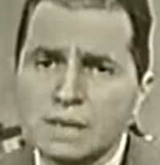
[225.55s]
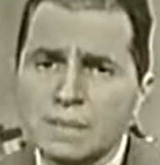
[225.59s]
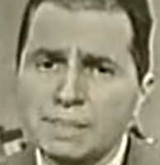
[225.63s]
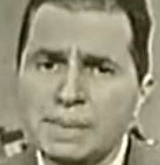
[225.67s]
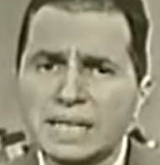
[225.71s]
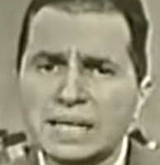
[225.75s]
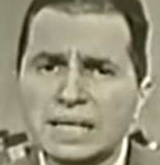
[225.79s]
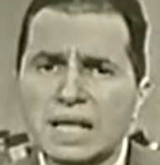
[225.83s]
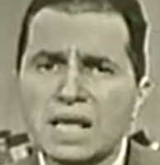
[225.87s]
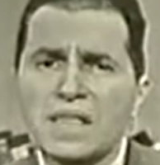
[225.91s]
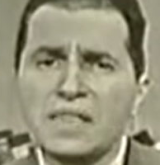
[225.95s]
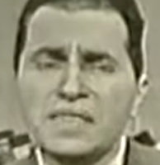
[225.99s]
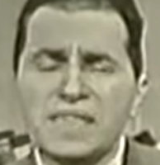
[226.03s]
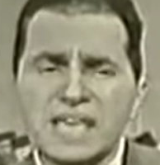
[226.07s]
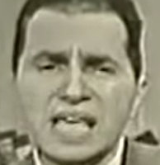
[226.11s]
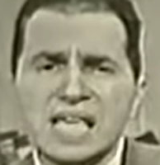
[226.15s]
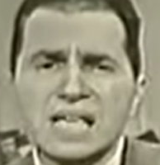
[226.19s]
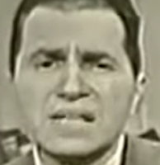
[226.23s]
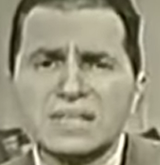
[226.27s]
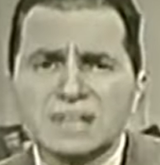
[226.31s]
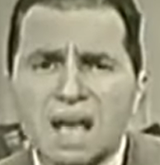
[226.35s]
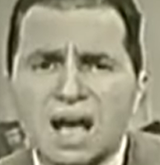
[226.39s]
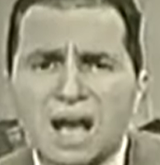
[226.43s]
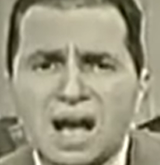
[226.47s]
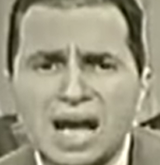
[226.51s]
But
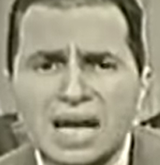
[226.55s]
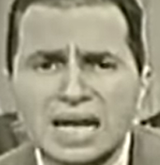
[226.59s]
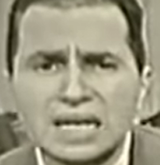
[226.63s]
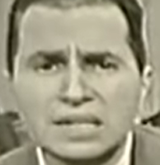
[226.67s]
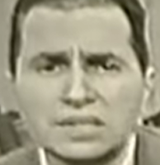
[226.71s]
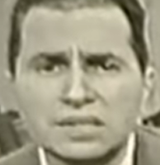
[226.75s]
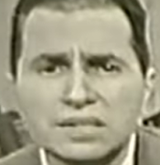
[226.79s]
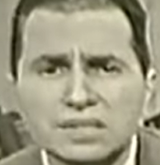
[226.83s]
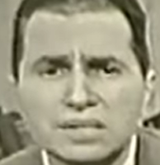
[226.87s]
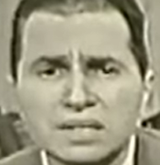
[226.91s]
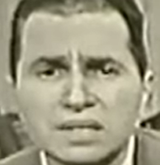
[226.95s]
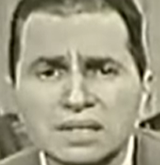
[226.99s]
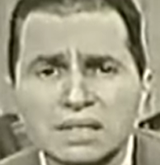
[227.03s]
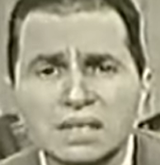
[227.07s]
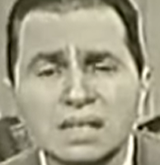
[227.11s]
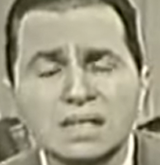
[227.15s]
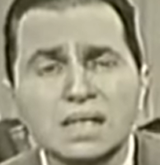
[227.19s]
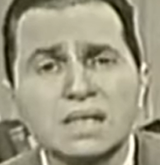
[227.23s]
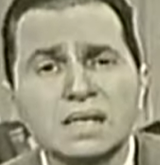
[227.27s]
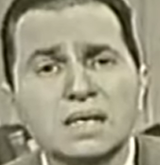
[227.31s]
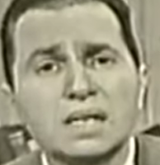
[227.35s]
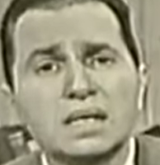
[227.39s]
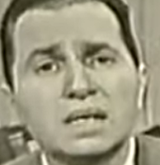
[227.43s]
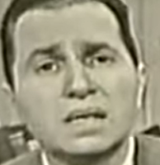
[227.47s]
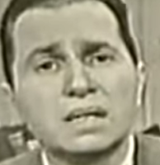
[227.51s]
these arts,
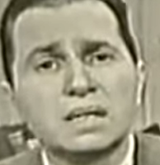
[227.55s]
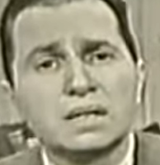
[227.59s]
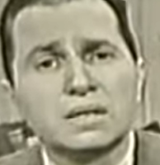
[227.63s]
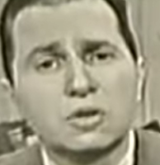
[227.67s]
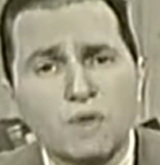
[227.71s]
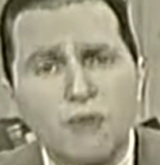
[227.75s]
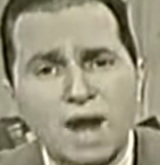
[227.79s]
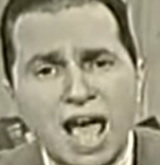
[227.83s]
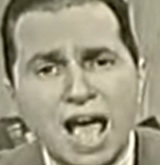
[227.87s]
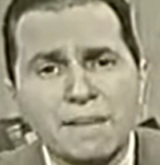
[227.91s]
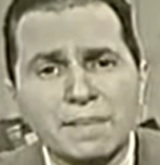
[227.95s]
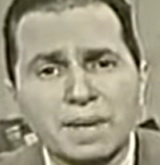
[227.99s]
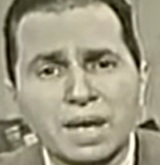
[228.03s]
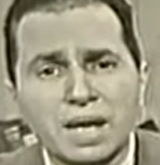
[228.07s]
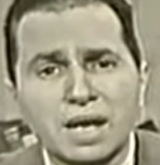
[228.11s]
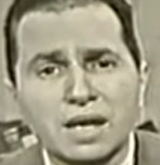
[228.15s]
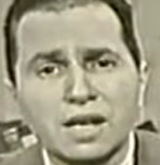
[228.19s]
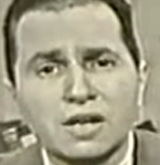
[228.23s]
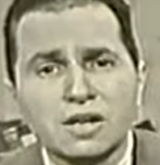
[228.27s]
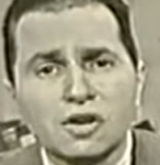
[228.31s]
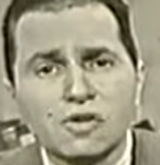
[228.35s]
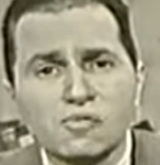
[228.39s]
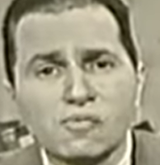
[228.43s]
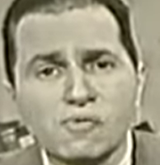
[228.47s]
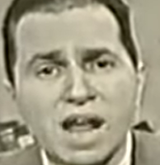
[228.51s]
grammar,
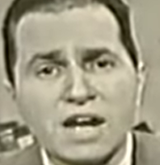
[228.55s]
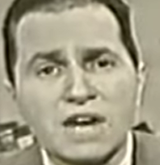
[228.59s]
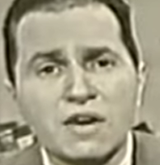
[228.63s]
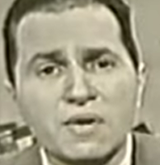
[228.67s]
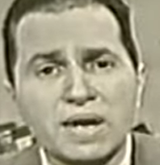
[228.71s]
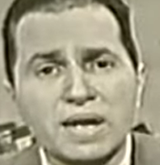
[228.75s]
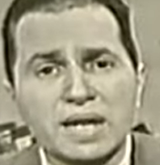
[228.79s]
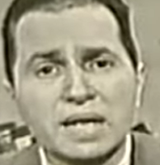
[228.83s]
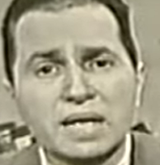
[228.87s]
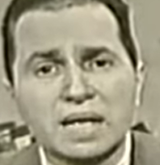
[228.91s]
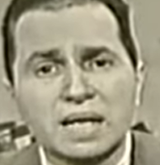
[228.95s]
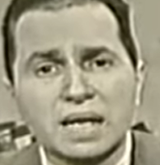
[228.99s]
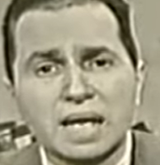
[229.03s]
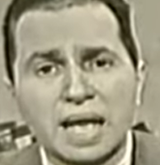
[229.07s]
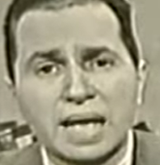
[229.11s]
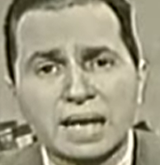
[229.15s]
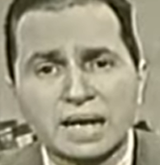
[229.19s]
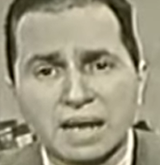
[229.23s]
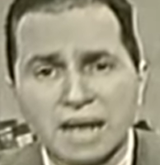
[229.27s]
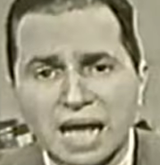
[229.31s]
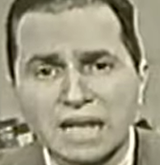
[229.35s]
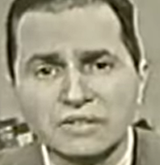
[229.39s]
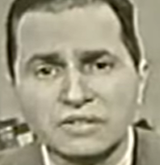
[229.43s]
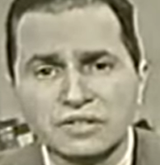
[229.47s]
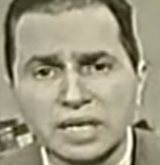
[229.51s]
rhetoric,
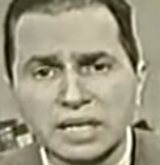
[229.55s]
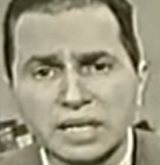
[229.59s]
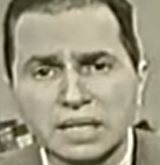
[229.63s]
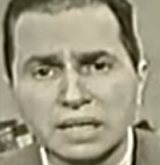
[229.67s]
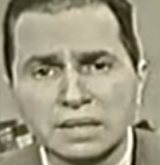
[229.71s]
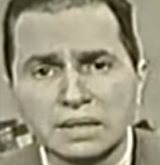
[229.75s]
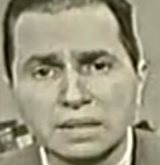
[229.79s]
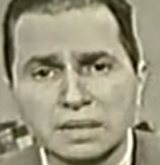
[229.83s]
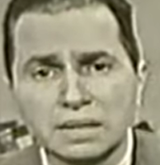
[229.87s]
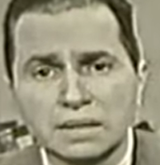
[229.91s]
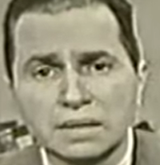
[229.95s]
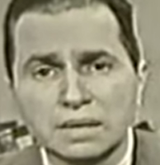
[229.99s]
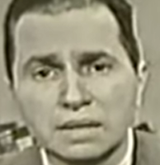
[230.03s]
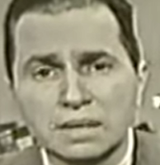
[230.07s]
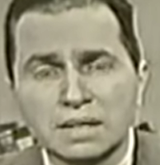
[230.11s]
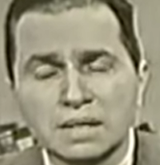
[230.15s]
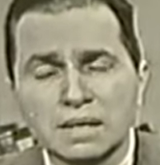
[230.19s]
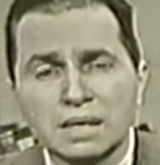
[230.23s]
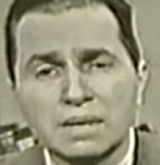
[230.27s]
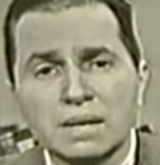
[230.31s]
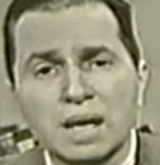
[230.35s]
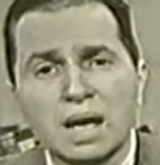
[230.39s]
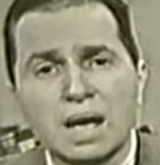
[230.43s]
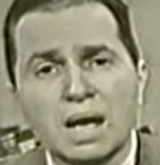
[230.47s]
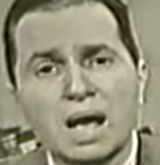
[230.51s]
and logic,
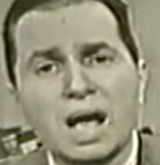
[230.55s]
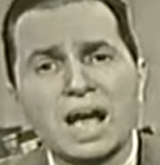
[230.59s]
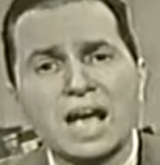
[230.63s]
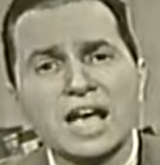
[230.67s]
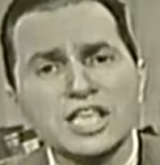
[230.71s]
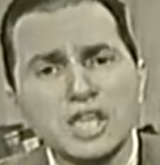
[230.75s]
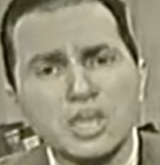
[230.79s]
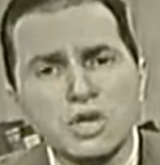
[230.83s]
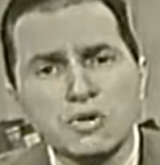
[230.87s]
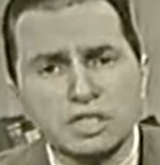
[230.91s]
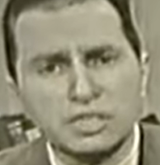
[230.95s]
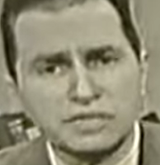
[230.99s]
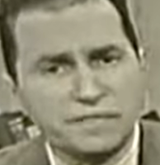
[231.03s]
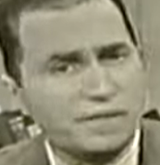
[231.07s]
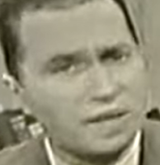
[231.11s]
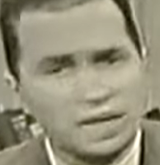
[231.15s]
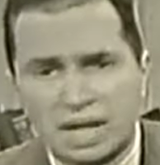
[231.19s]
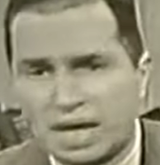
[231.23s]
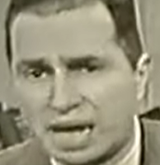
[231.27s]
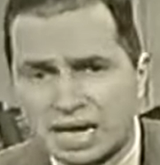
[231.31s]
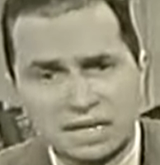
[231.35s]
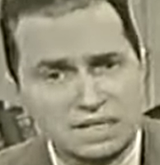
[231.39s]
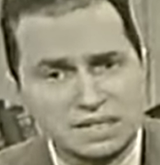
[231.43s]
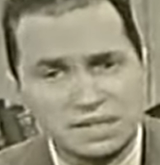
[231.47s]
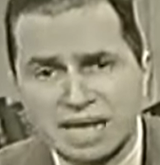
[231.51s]
are useful
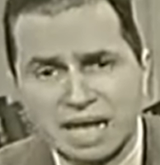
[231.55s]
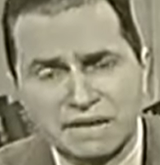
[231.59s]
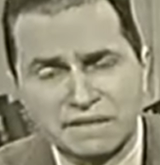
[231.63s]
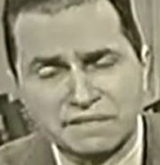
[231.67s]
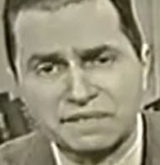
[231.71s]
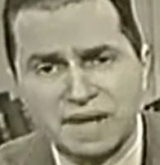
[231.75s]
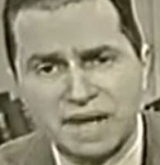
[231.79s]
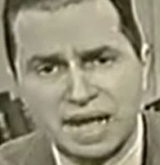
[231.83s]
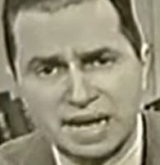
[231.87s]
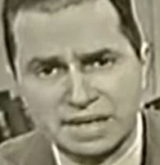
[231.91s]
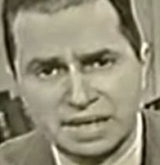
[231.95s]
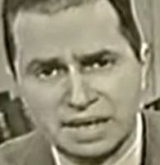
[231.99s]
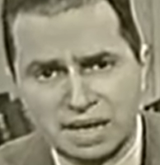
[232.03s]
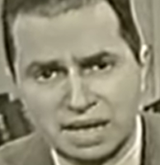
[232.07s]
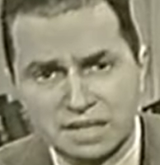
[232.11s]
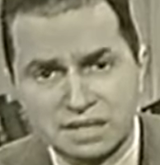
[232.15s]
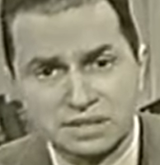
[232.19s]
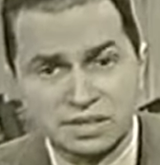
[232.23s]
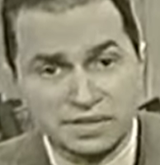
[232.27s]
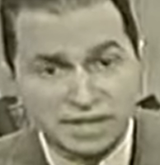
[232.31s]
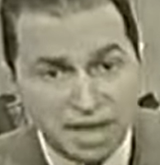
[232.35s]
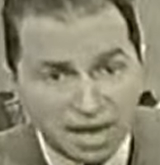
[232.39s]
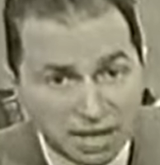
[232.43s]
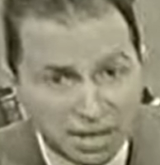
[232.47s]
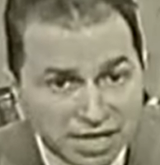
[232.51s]
arts, not fine
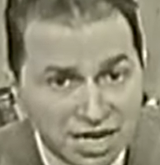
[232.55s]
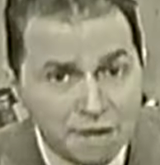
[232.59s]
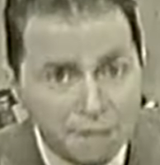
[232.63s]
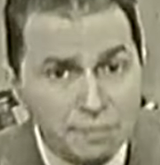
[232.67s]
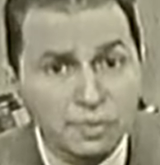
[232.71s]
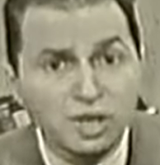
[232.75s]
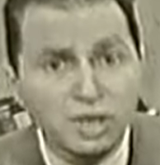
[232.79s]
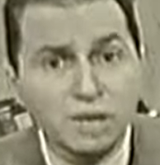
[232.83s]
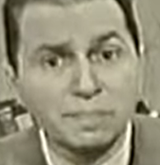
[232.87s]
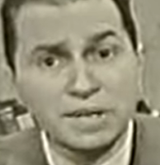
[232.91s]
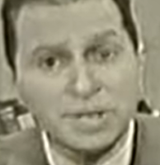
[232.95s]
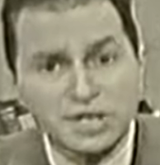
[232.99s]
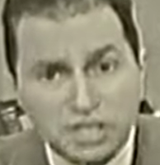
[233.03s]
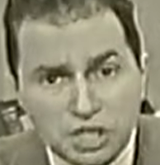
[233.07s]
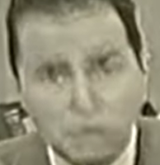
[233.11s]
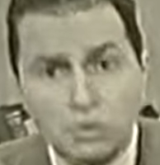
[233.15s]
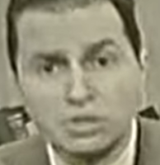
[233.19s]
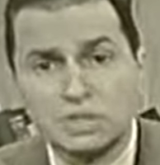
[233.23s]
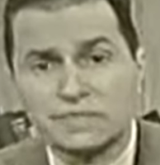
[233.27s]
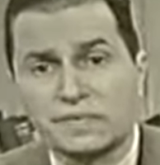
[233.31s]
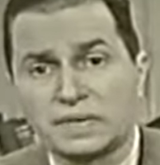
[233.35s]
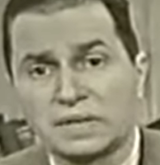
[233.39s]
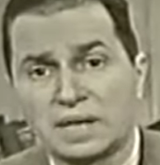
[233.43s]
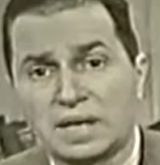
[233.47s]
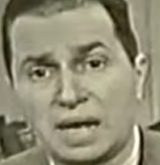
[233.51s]
arts. They're liberal but
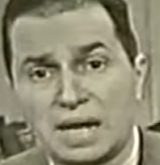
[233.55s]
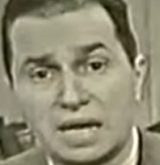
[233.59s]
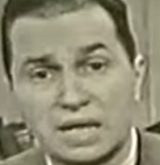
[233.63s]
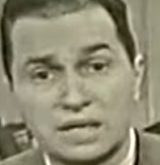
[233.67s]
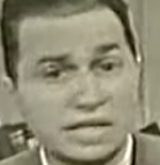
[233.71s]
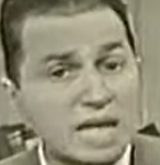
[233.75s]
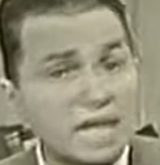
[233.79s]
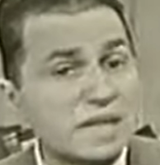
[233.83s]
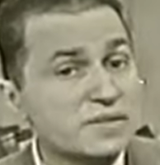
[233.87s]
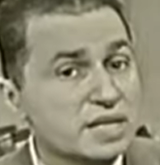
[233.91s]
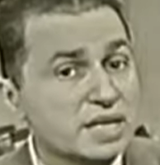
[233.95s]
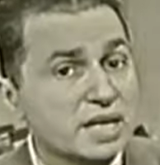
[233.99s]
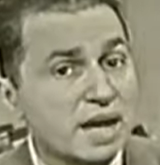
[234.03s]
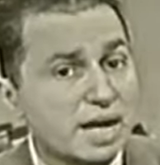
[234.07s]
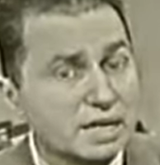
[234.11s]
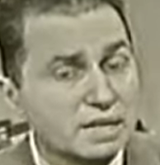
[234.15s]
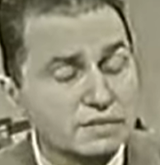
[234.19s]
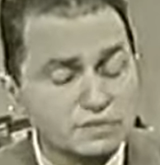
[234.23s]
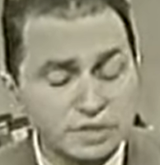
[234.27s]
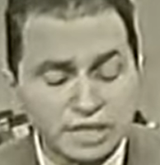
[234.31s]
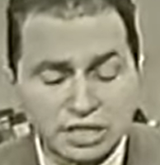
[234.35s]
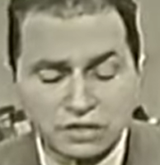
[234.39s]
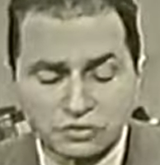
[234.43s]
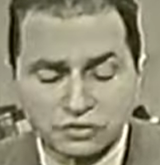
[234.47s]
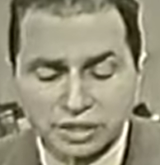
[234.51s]
useful arts, as the art
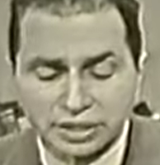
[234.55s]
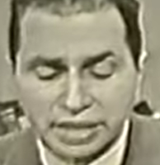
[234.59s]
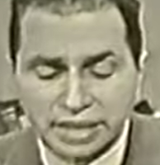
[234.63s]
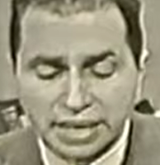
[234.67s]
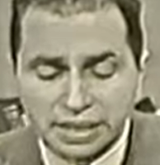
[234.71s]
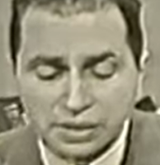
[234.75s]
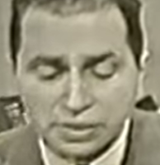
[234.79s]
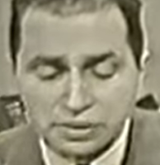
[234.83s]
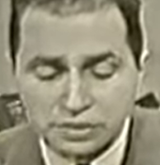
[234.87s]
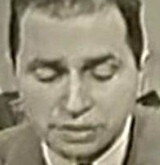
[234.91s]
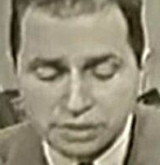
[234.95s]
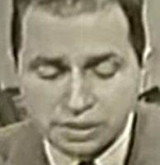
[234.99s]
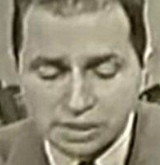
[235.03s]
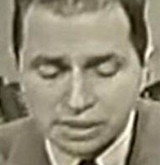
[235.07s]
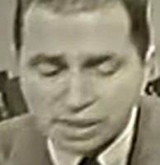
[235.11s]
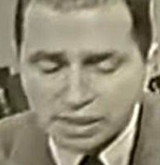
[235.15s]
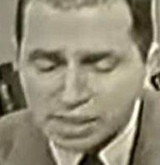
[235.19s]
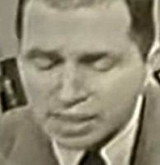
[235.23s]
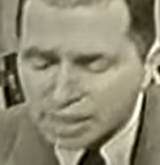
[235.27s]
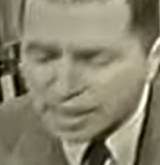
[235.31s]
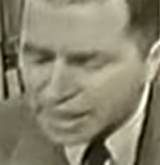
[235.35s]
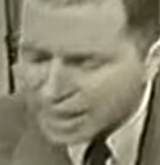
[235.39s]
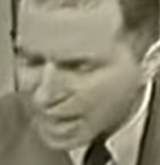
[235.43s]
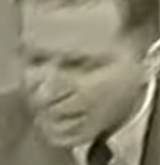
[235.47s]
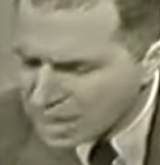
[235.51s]
of teaching is.
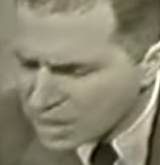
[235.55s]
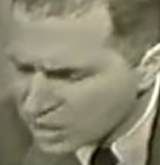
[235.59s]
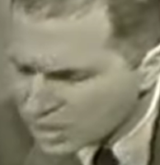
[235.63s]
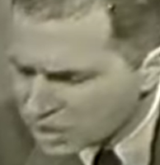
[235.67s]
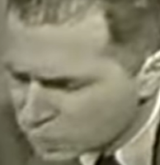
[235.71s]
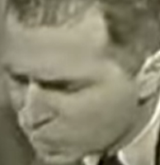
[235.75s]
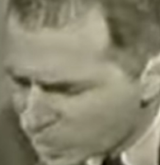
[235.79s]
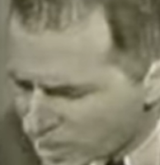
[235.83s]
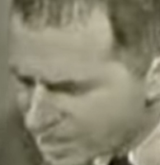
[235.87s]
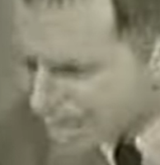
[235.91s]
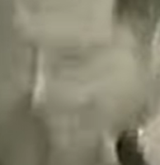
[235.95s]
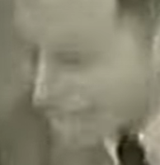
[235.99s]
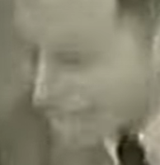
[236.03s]
Hence, we